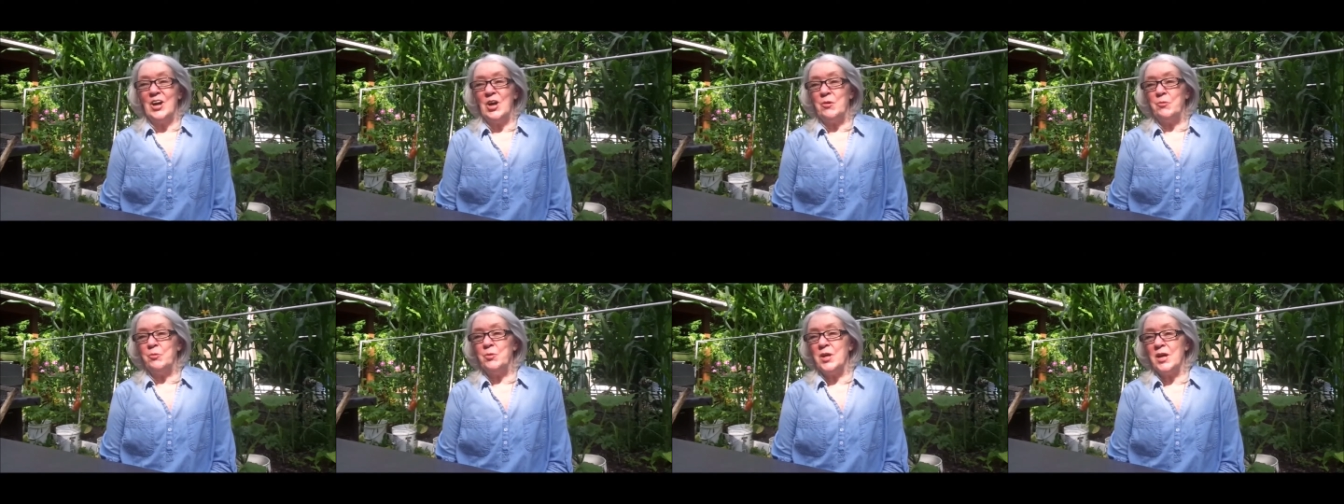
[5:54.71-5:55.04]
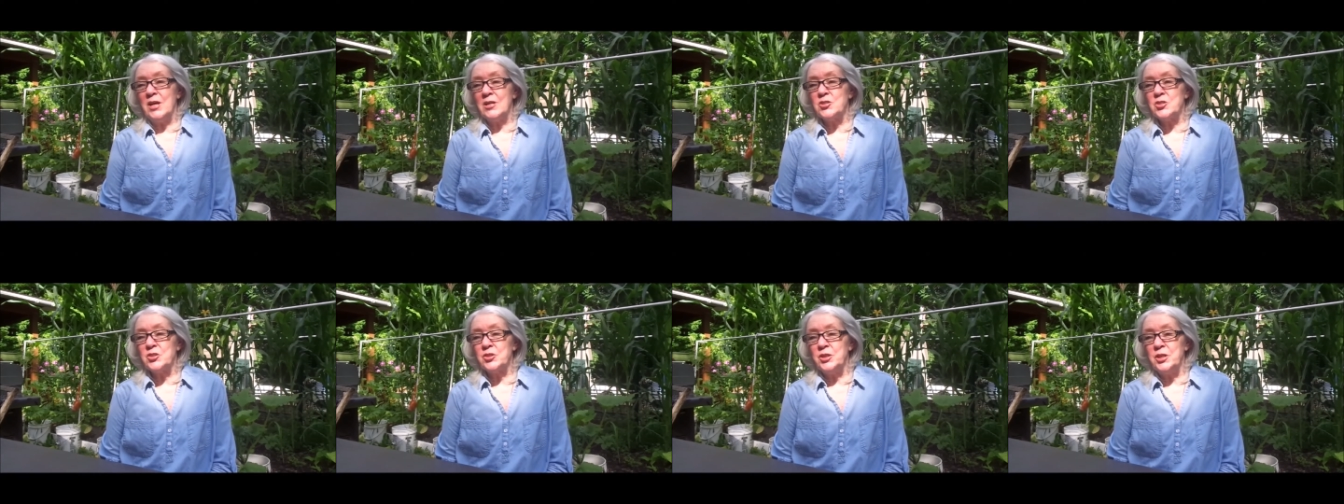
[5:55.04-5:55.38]
We
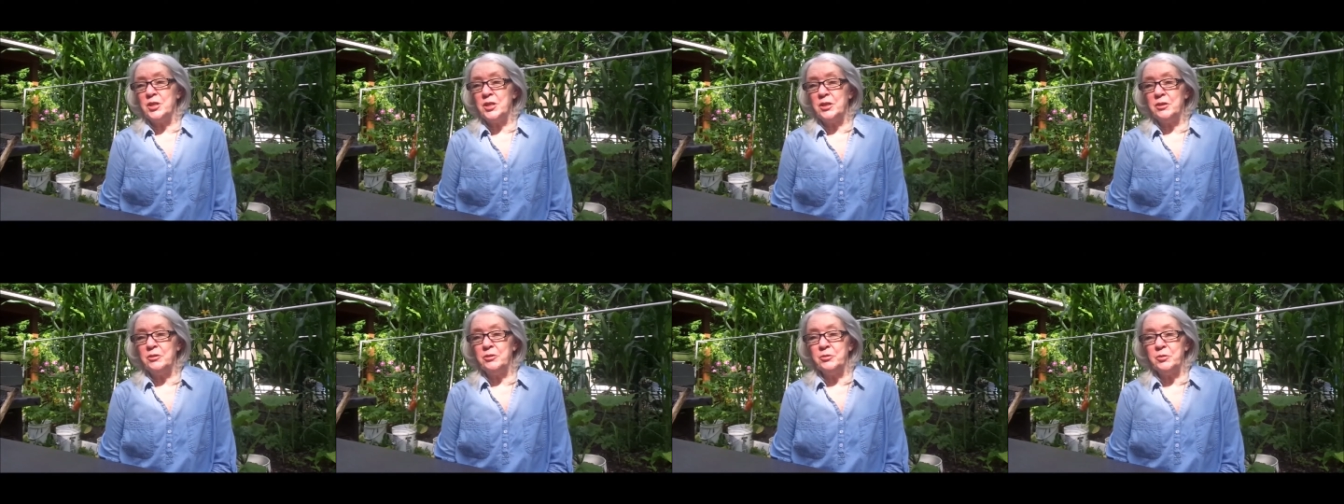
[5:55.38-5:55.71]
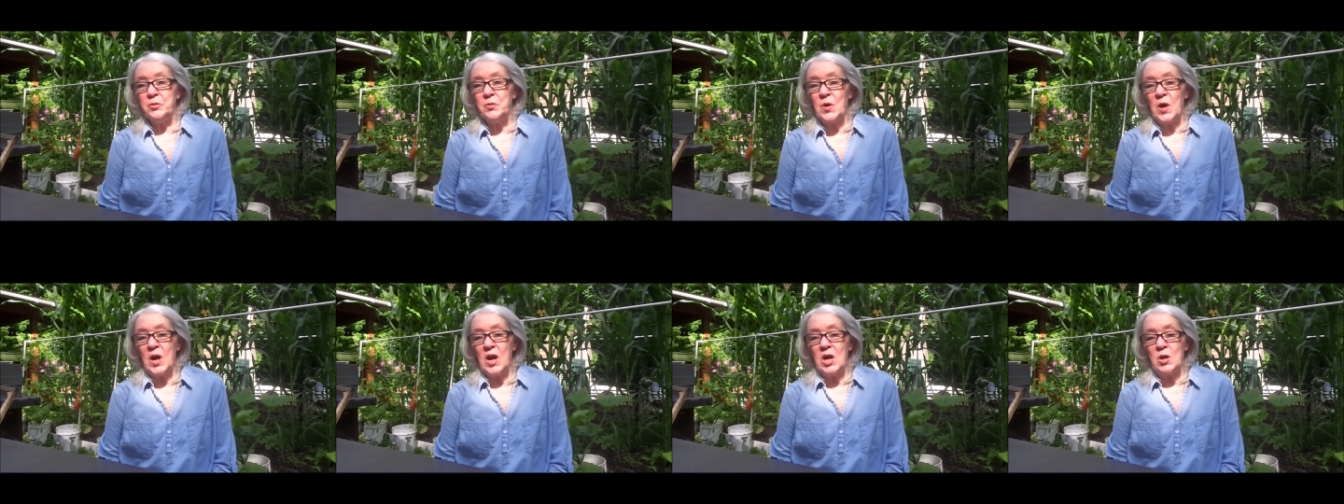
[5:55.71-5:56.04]
actually
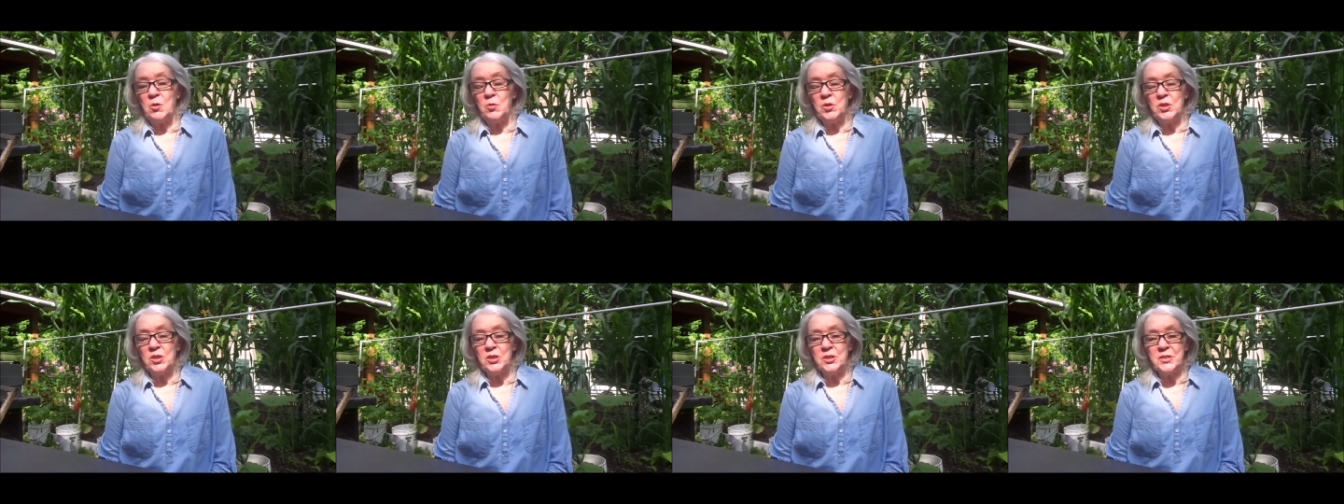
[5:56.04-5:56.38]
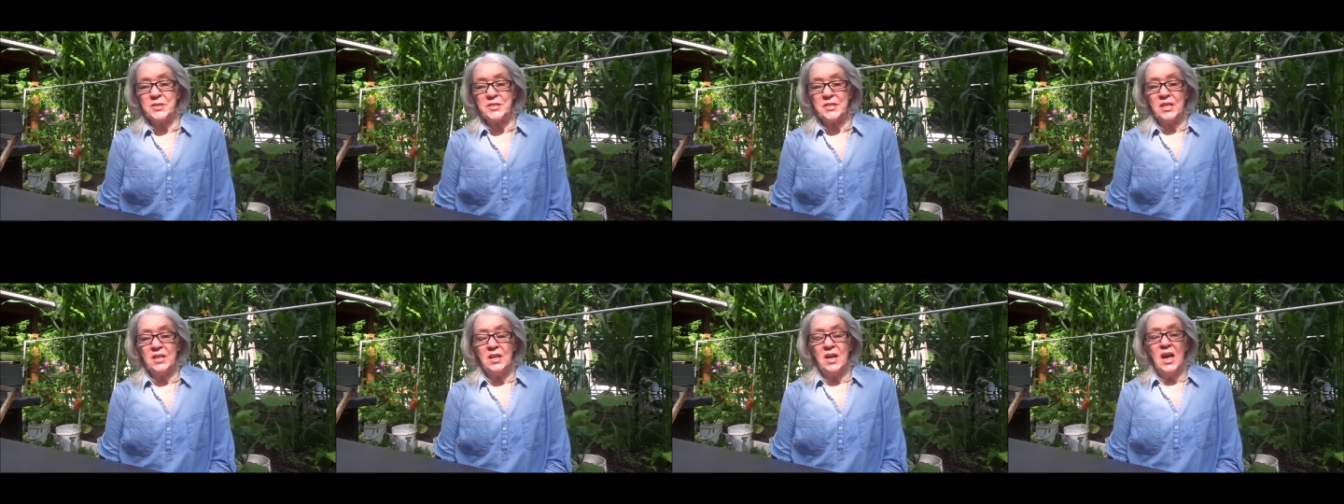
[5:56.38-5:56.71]
grew
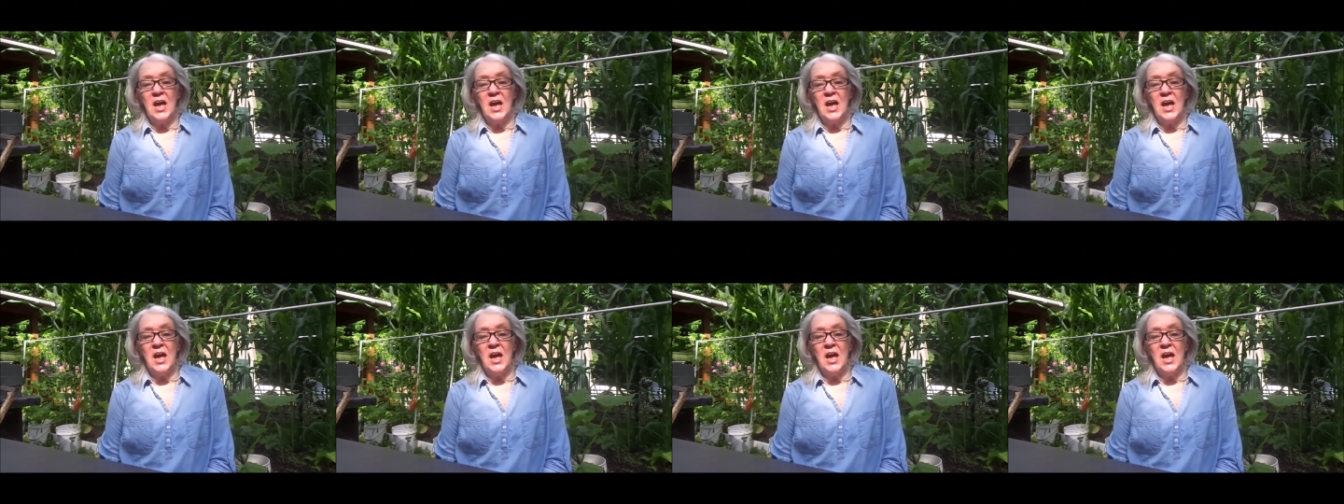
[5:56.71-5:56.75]
ours